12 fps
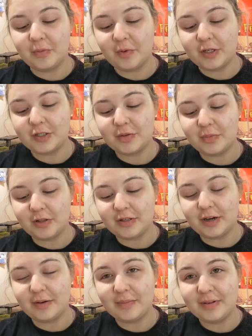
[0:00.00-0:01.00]
washing them all the
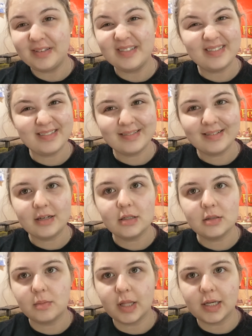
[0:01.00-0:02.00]
time. Because
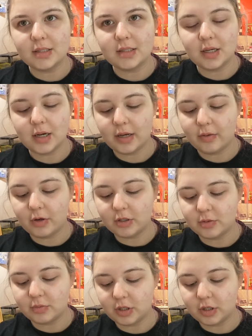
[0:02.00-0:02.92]
I'm lazy. I hate washing